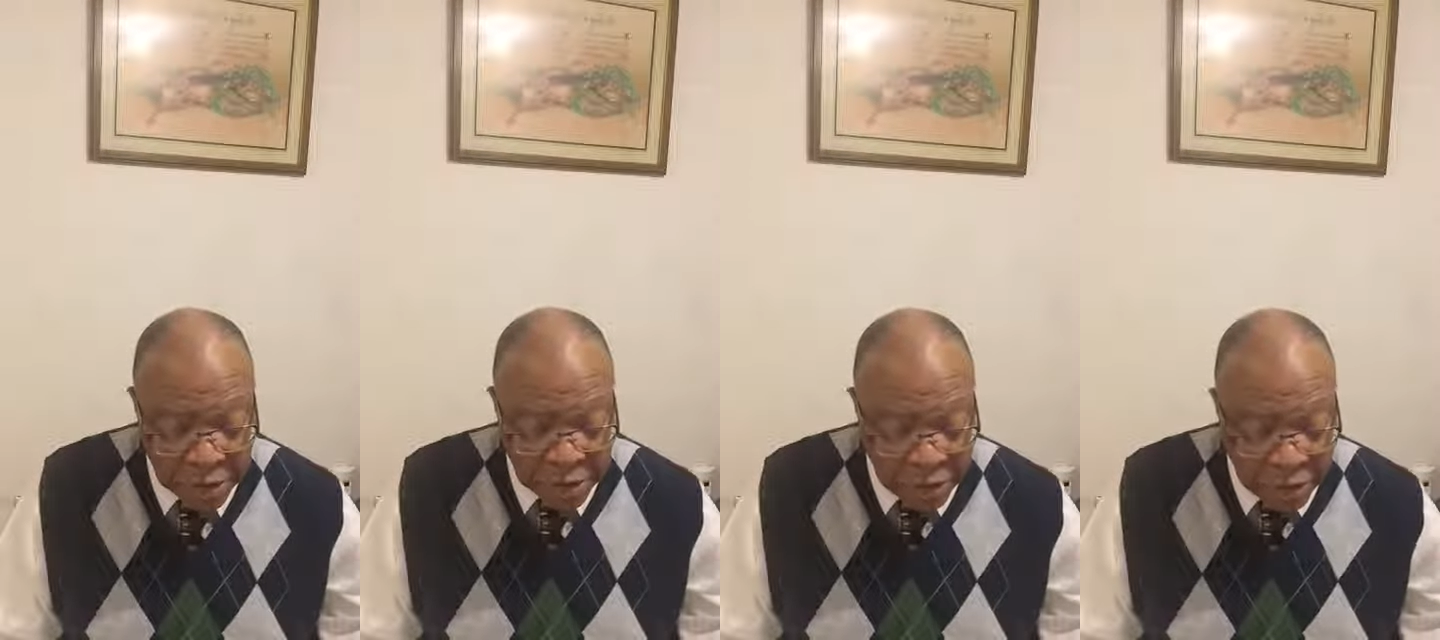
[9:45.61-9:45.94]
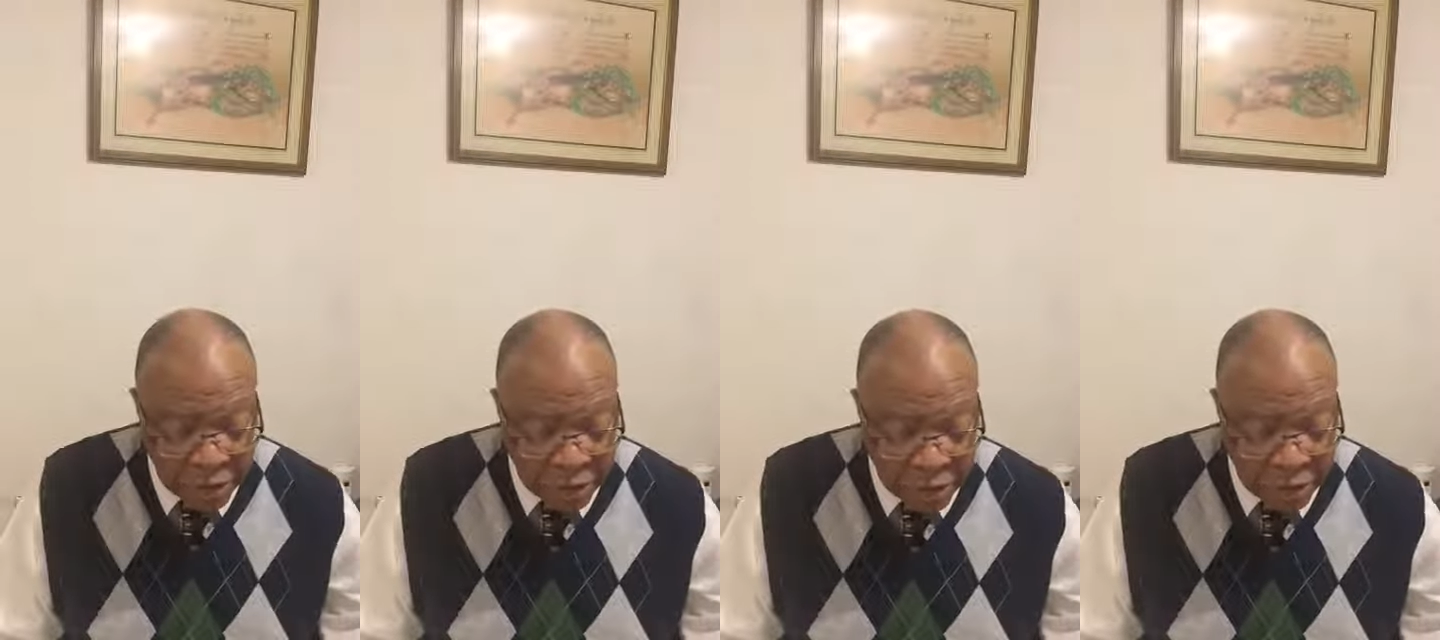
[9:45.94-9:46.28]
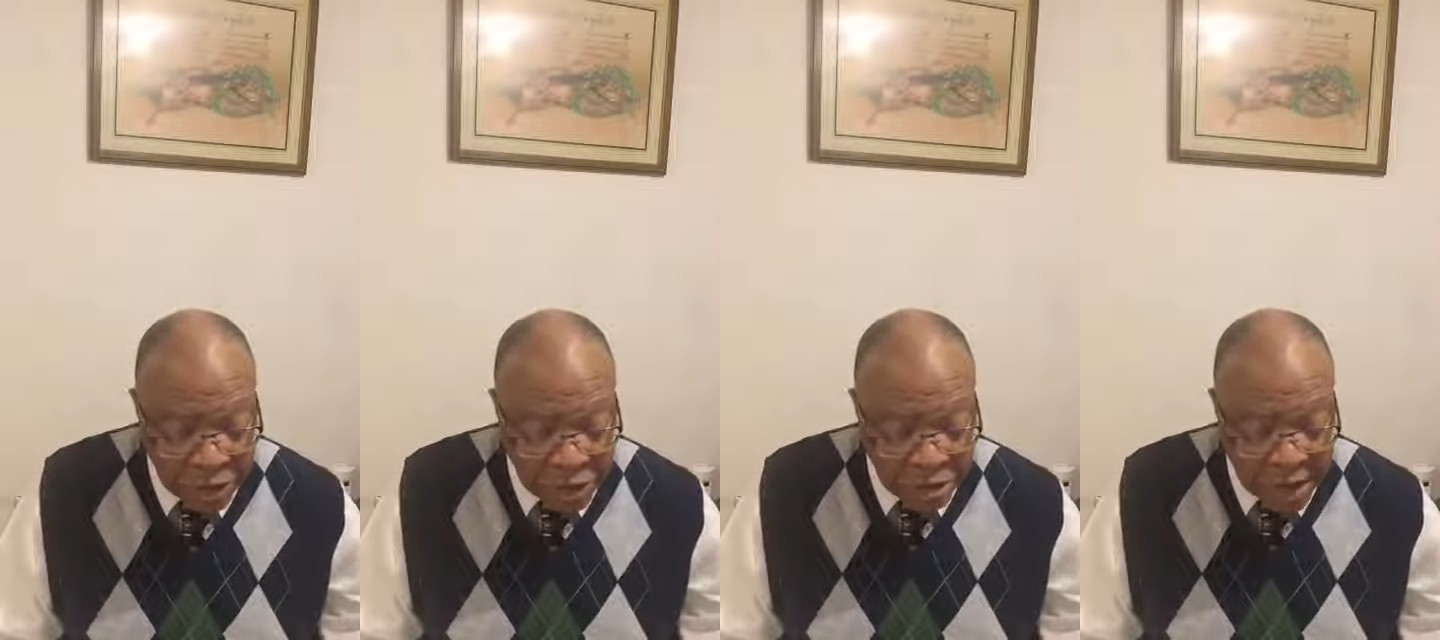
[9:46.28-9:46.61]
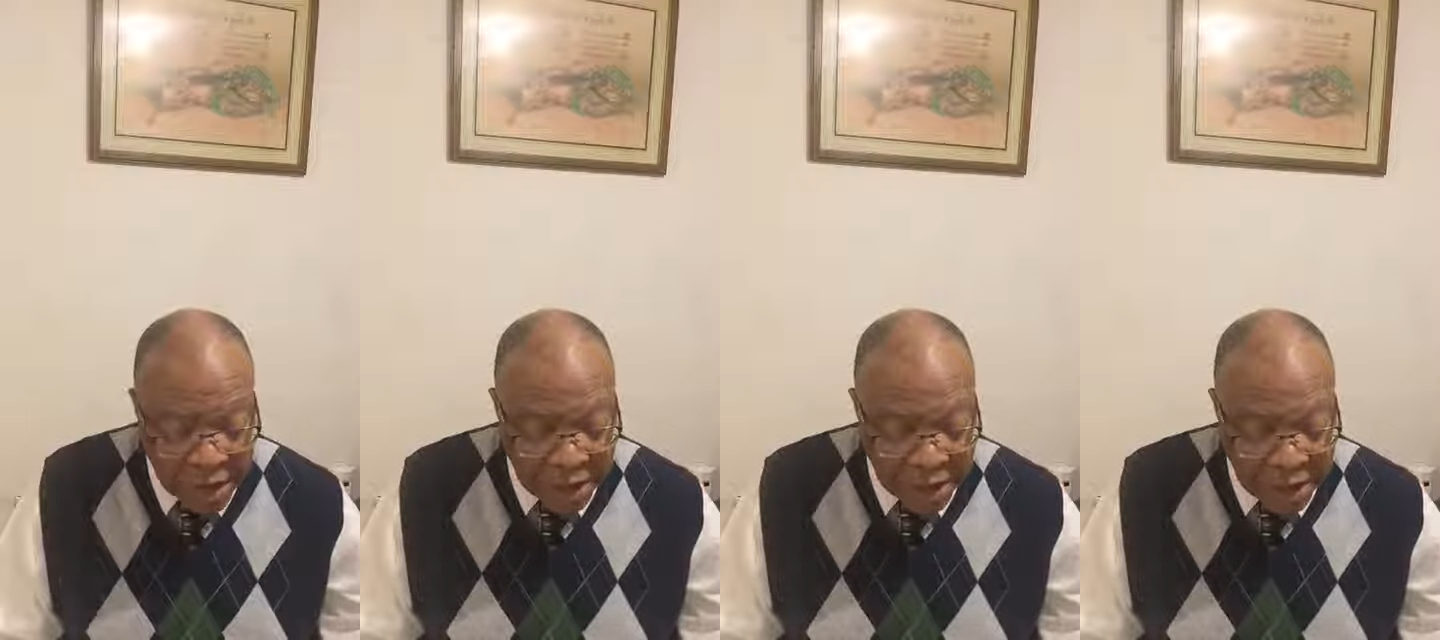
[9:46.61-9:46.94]
to give glory unto my
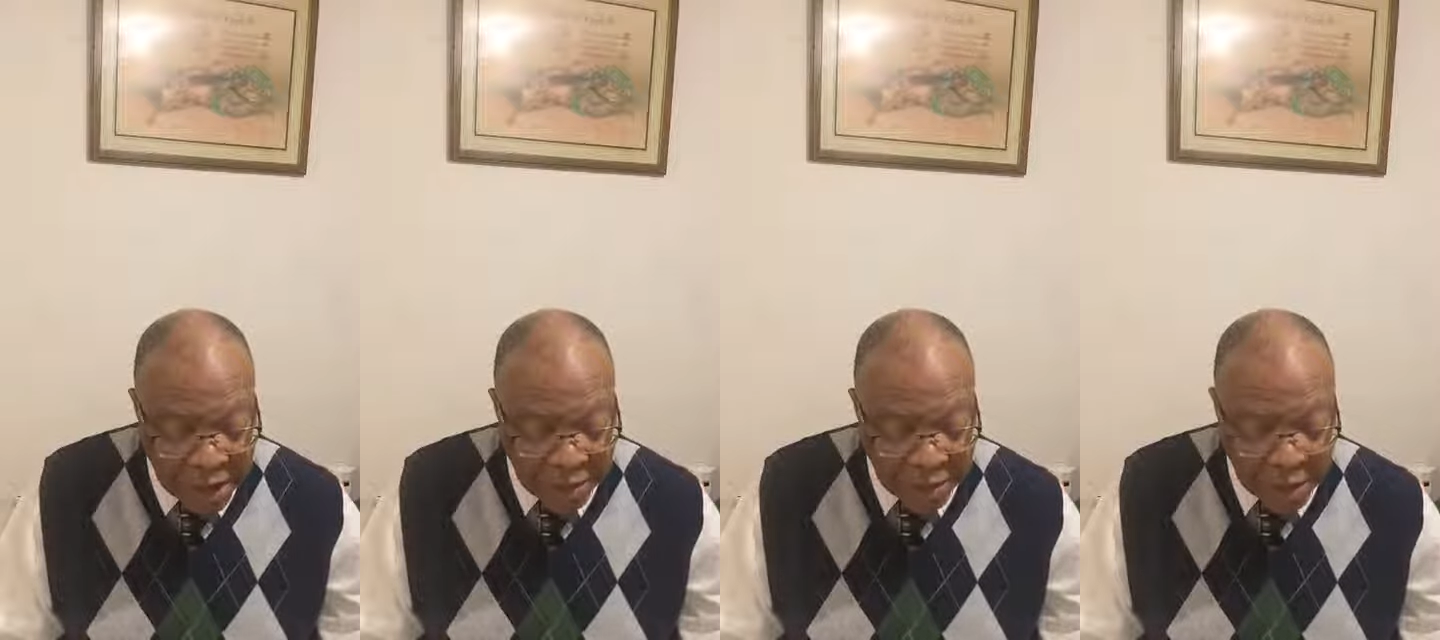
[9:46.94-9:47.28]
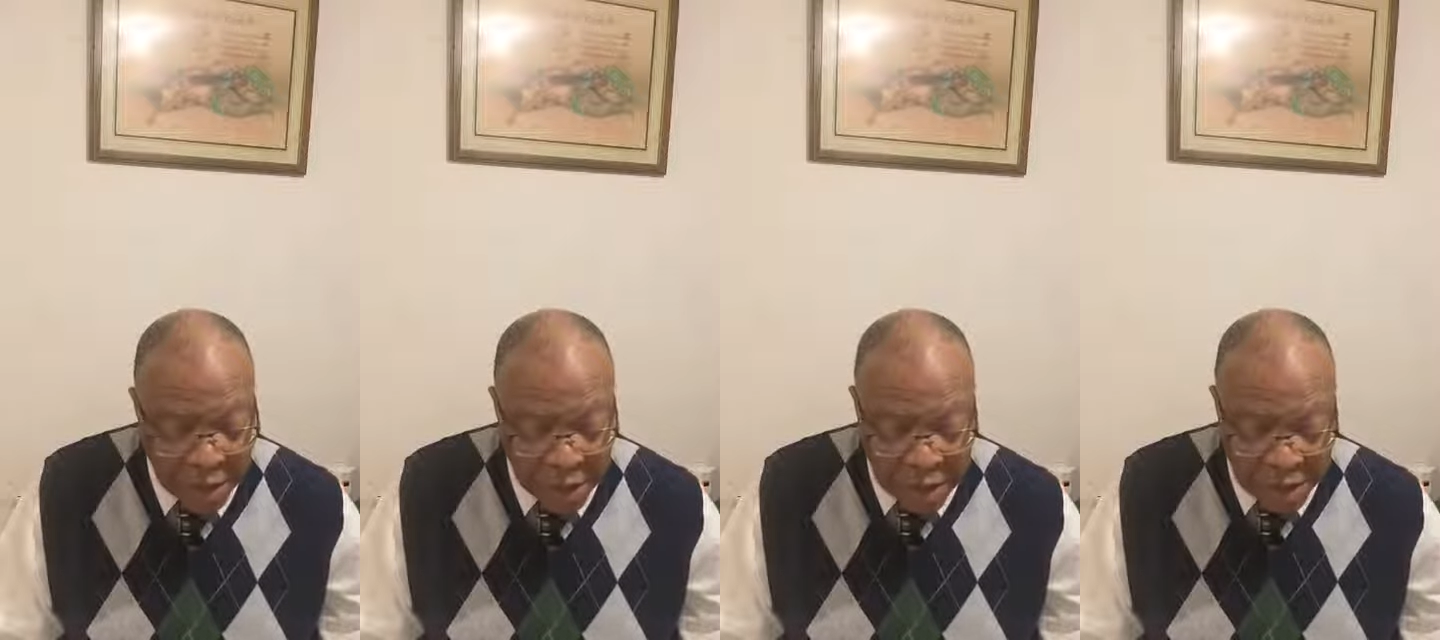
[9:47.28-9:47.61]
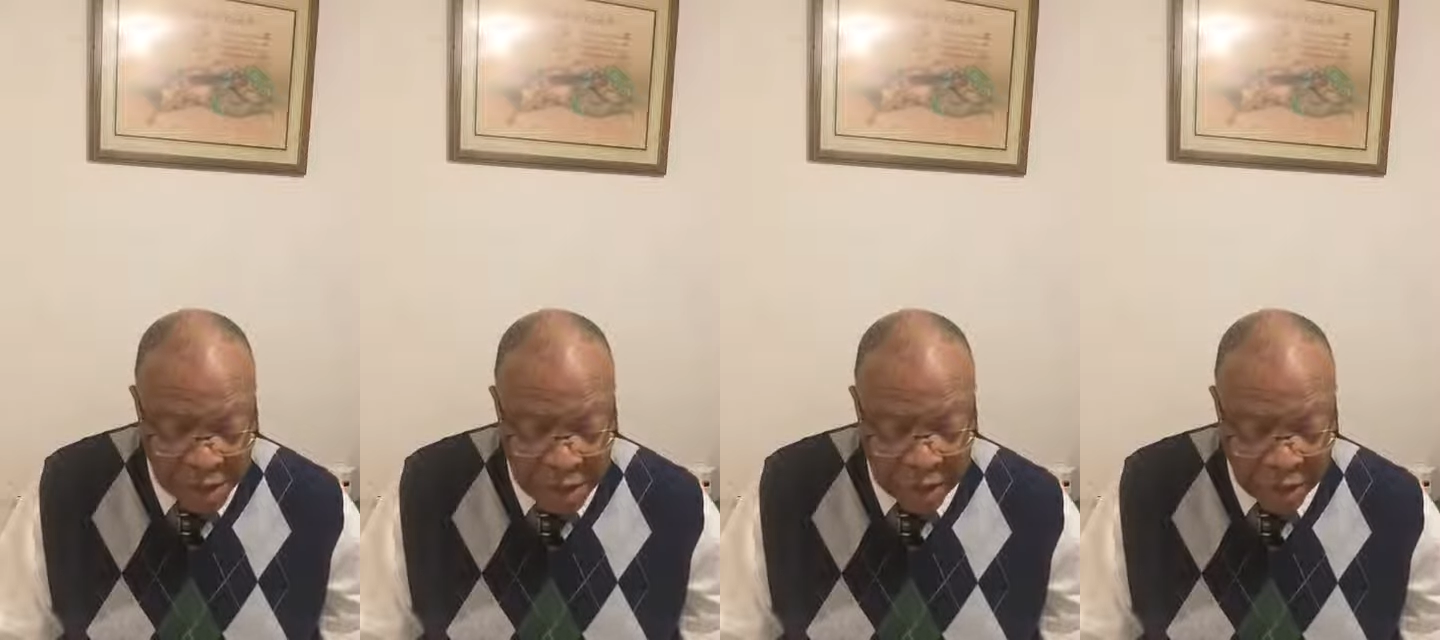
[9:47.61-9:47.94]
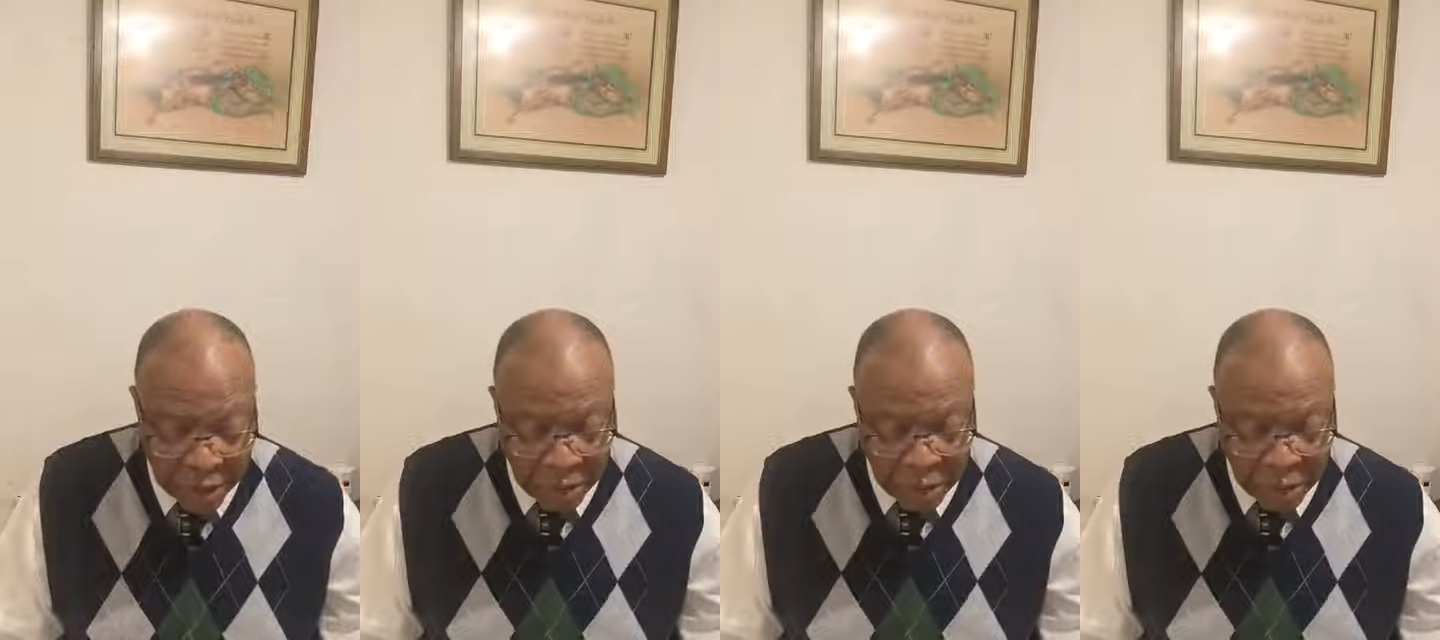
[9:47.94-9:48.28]
name, saith the
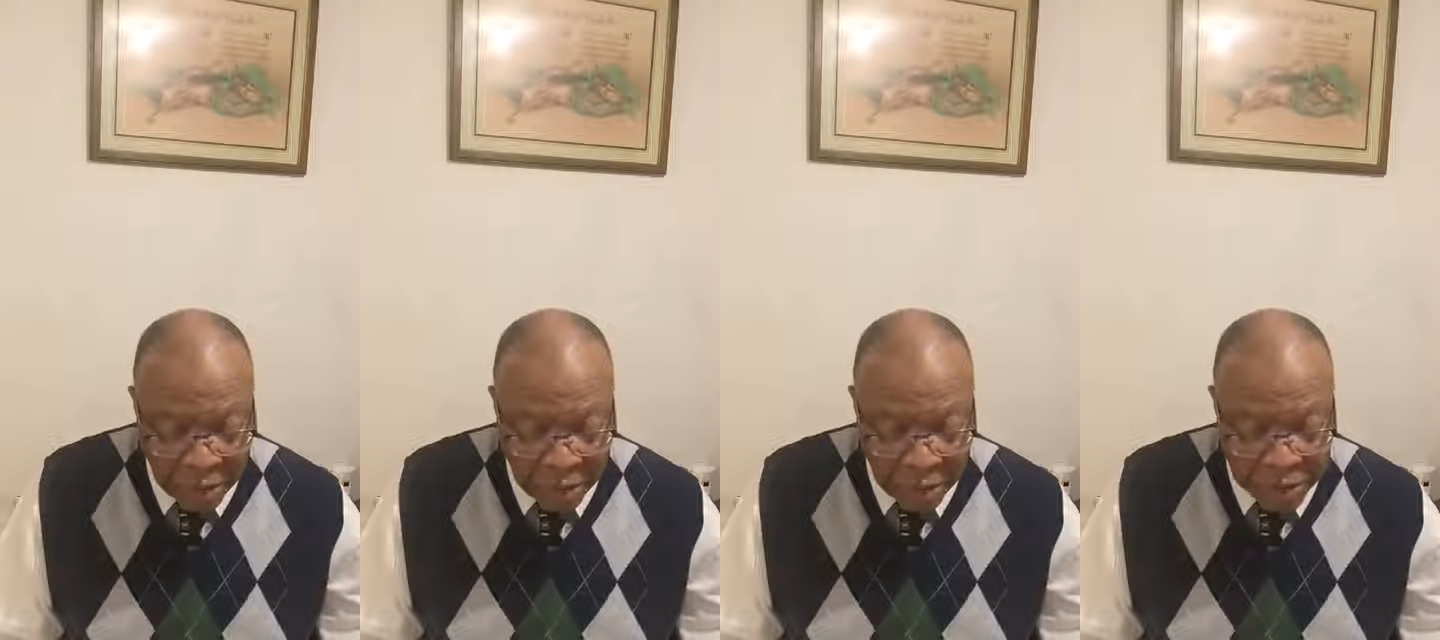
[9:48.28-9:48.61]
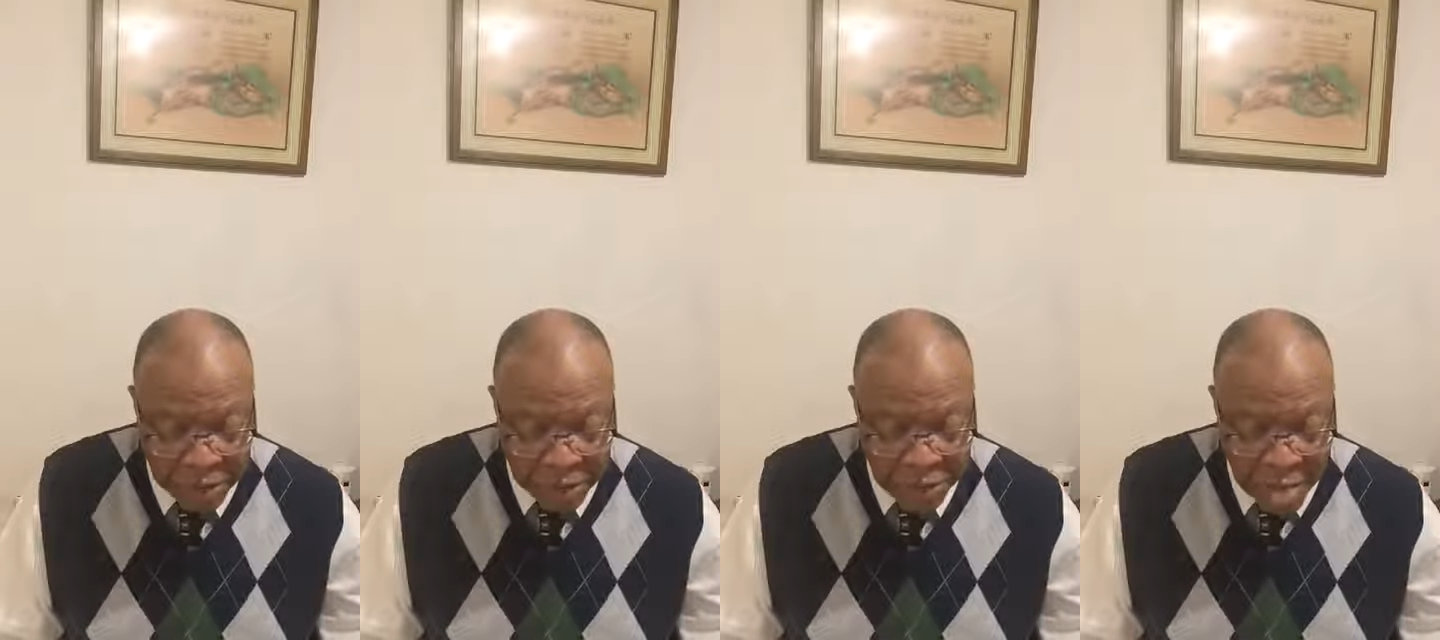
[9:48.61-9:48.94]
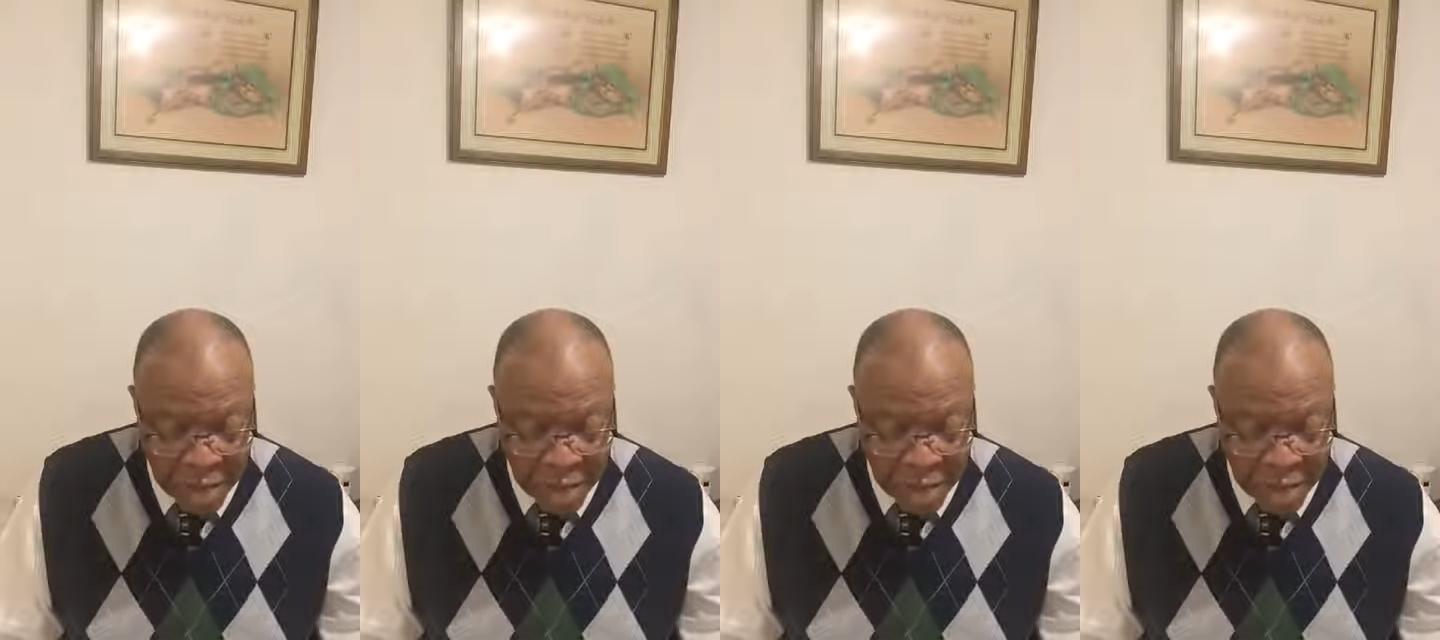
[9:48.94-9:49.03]
Lord of hosts,